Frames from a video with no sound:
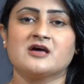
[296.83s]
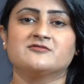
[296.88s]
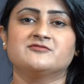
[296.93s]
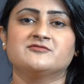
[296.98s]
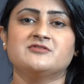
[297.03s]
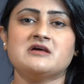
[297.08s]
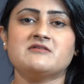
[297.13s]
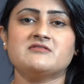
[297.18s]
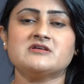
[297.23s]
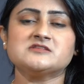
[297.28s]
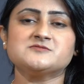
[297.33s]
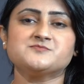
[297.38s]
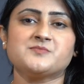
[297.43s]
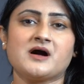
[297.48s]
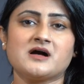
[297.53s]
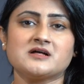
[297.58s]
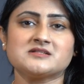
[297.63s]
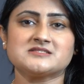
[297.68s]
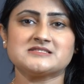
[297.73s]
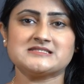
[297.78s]
Whereas
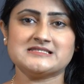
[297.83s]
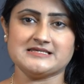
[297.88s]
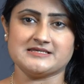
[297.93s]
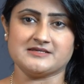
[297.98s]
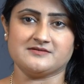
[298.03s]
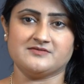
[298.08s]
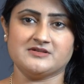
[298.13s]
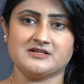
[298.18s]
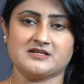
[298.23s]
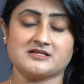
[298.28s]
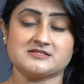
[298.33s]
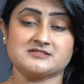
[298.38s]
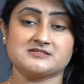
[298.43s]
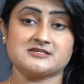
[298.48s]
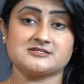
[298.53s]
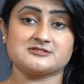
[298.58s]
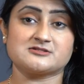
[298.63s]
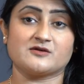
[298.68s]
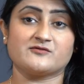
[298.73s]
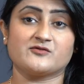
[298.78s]
Part C will
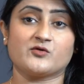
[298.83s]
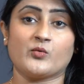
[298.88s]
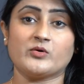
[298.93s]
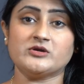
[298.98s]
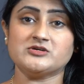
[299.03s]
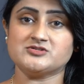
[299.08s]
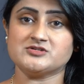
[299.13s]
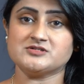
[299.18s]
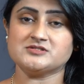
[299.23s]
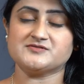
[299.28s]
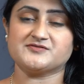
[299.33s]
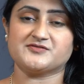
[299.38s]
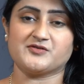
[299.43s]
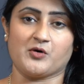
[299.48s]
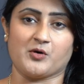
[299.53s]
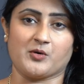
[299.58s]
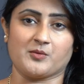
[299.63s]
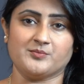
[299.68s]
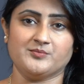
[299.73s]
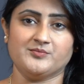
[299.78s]
consist of questions
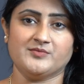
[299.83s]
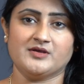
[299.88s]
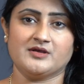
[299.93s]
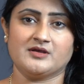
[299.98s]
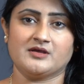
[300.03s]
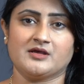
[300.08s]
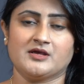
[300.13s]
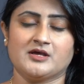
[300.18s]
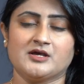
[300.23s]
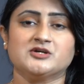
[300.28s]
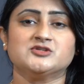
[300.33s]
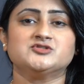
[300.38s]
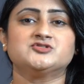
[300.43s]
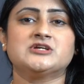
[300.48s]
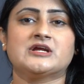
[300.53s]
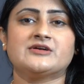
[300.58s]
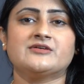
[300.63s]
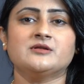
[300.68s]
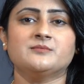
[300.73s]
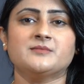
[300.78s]
from
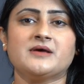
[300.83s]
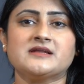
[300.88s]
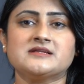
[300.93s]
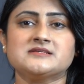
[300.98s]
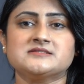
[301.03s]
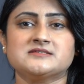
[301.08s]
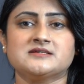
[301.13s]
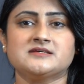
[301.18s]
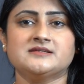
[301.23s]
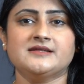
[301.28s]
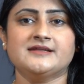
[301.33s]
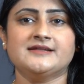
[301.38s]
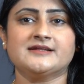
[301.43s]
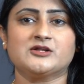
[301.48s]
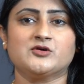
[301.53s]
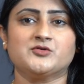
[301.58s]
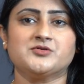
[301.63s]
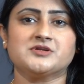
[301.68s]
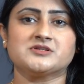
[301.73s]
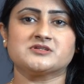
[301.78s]
general medicine
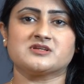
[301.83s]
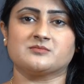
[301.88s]
including